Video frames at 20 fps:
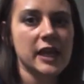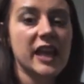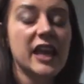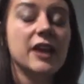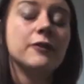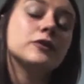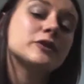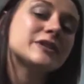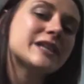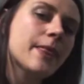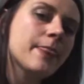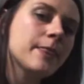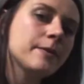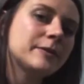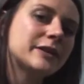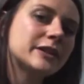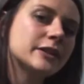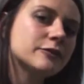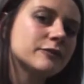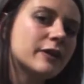If you send them
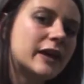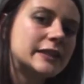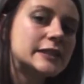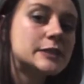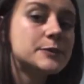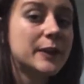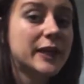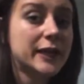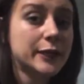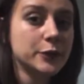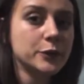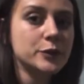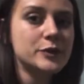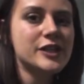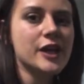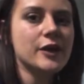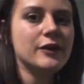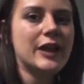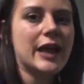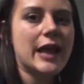in advance, we can
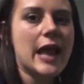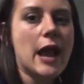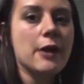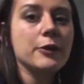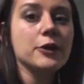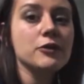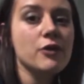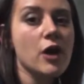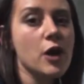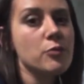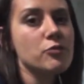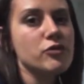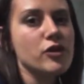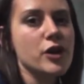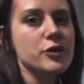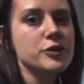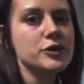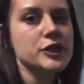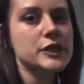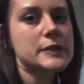also lay out your own
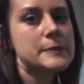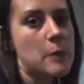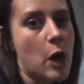brochures,